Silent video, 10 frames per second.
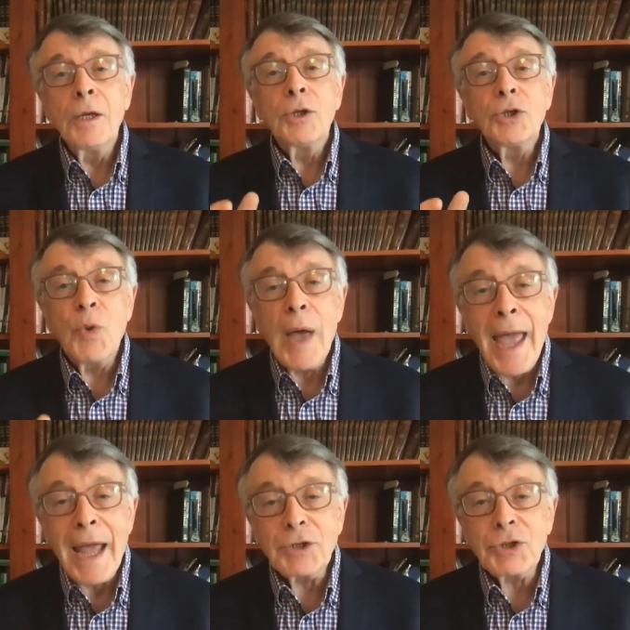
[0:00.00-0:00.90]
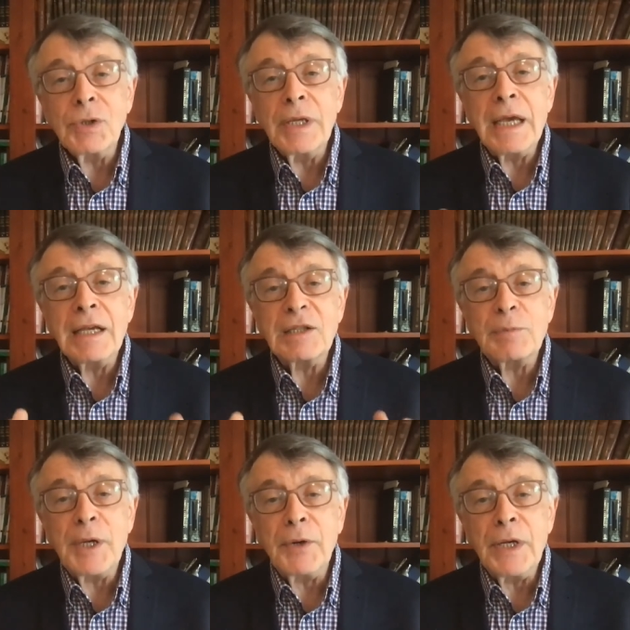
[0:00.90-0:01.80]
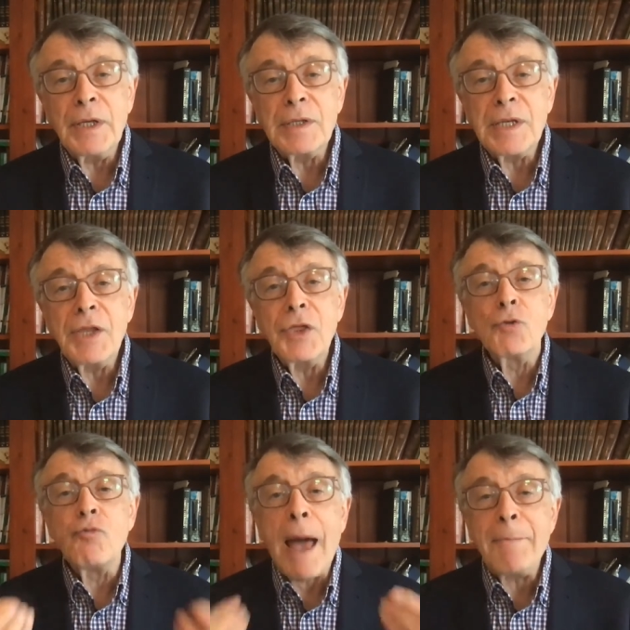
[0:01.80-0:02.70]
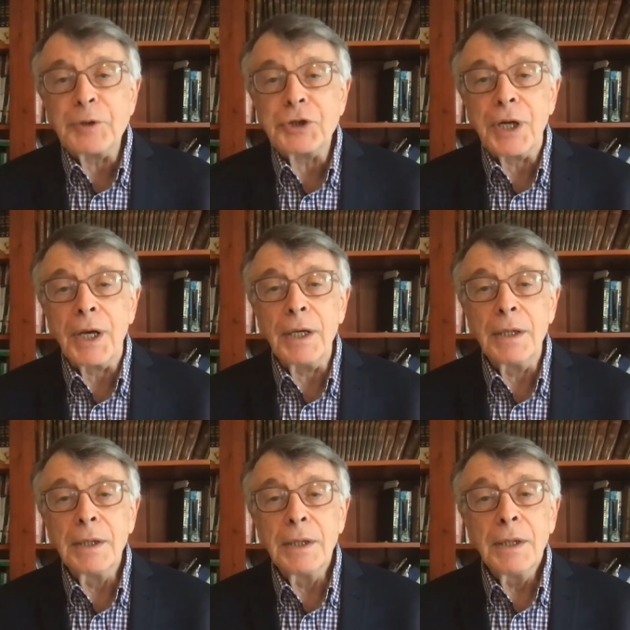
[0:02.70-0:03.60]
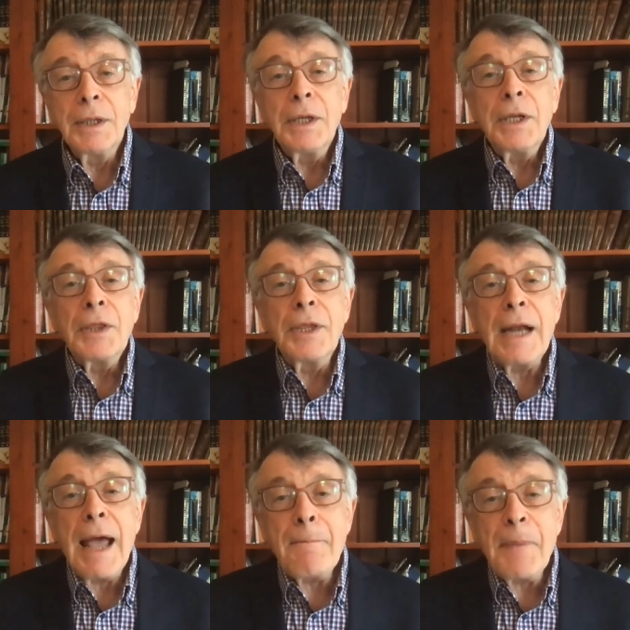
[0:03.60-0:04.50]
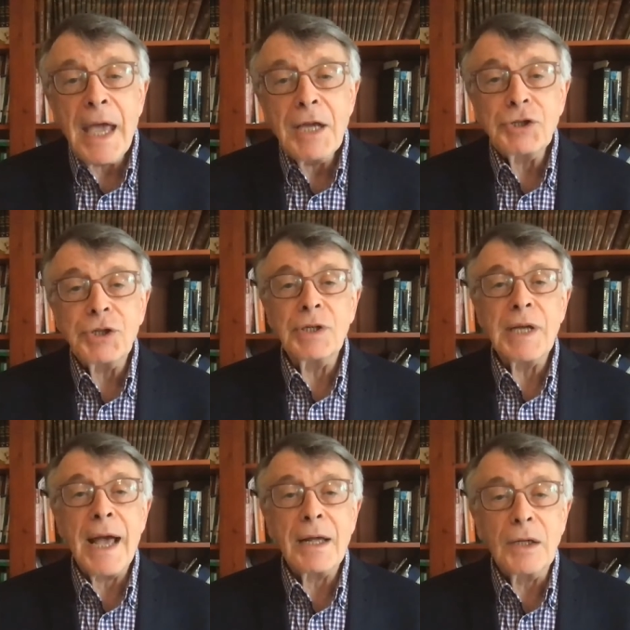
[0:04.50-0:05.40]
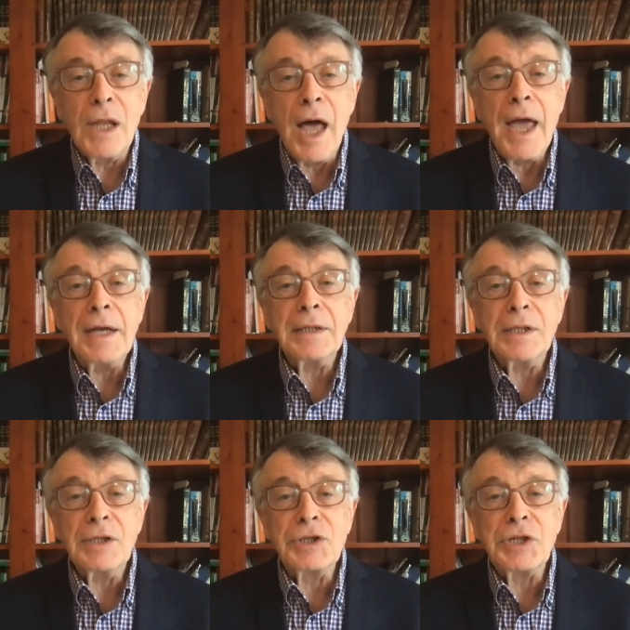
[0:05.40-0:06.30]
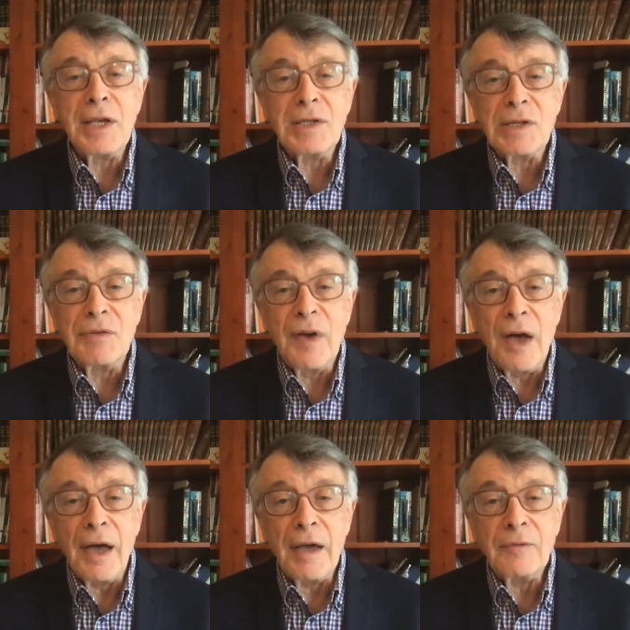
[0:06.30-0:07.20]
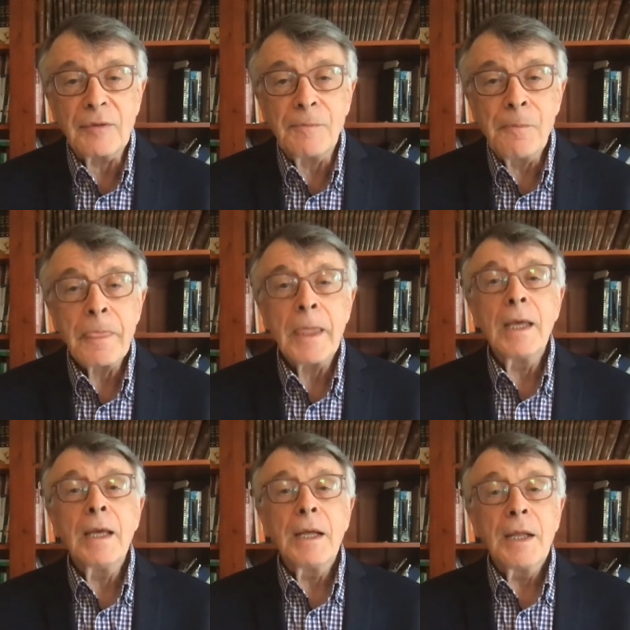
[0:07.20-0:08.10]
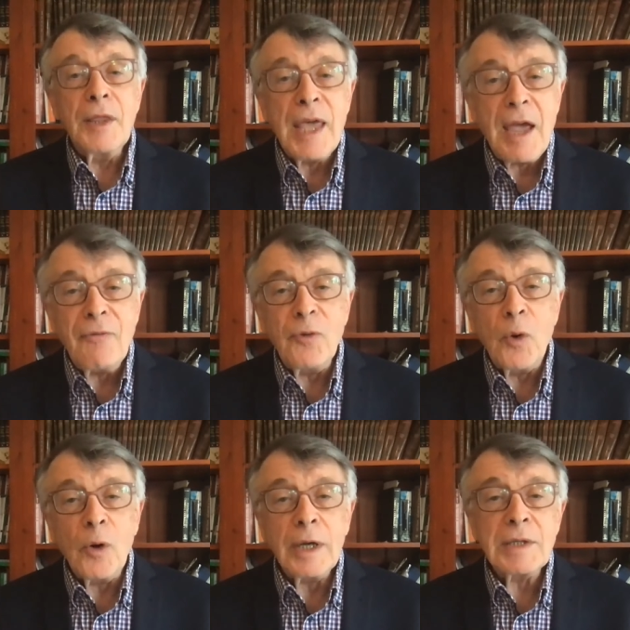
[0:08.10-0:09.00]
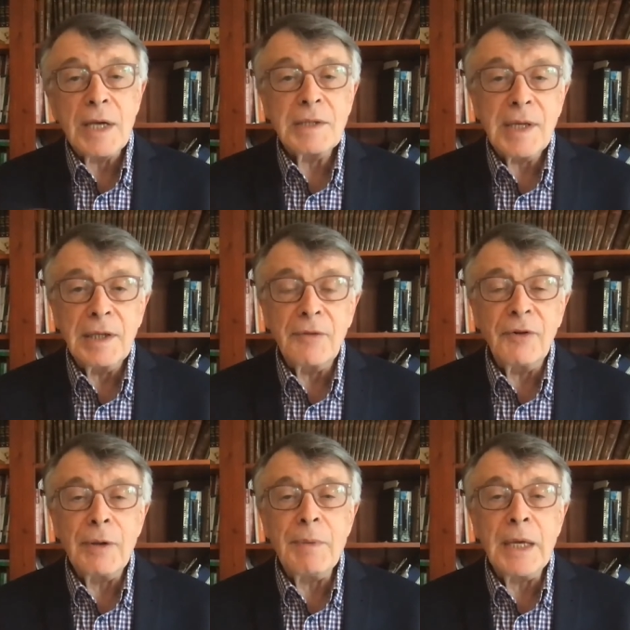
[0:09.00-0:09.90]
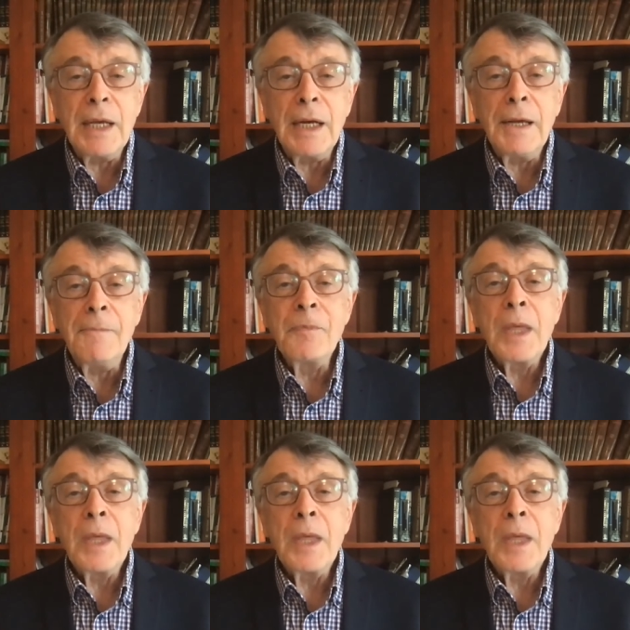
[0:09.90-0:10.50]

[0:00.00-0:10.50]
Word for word: to actually experiencing the rupture that our patient, our client has just survived. Therefore, as I said at the very beginning,